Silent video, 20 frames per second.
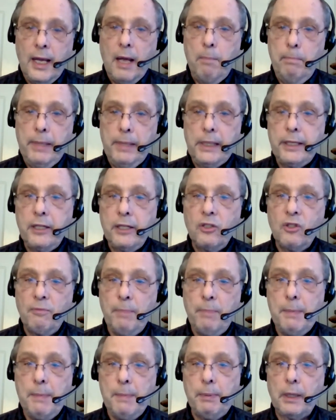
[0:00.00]
Billions of
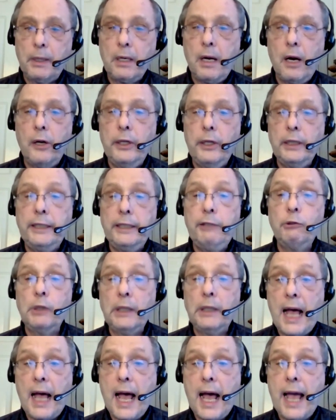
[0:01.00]
people currently
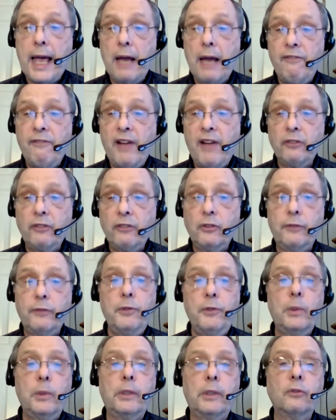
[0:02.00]
rely on fossil
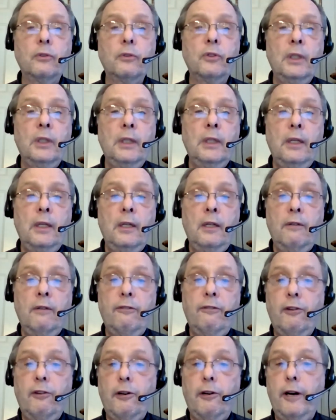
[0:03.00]
fuels
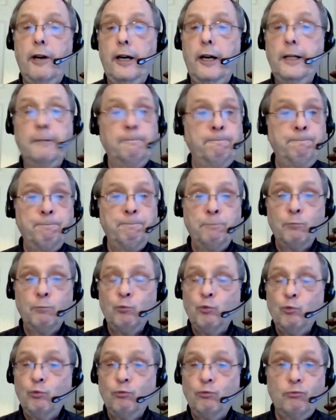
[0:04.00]
for
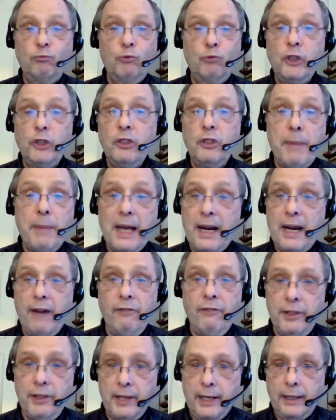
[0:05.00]
just about
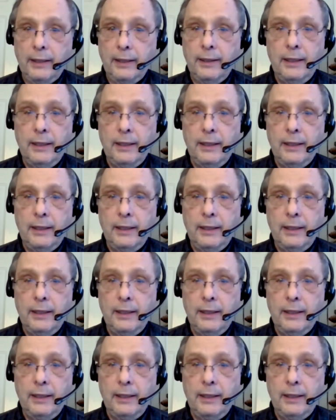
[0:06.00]
everything.